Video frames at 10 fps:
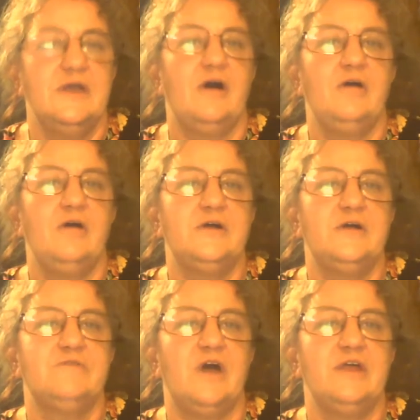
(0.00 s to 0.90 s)
Yeah, all
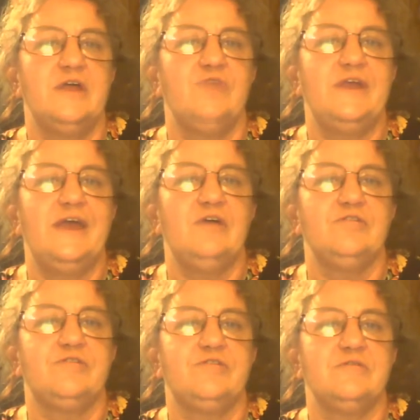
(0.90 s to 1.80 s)
that I've got in right
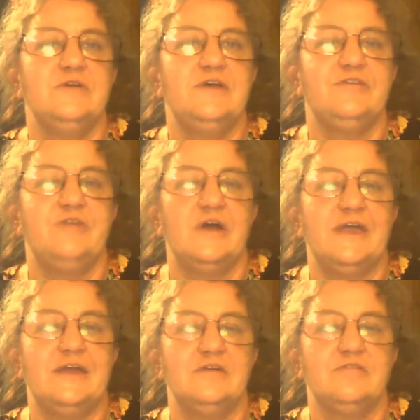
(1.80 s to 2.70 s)
now is
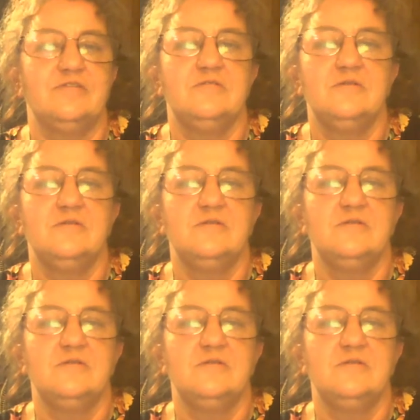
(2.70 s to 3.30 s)
Diana's.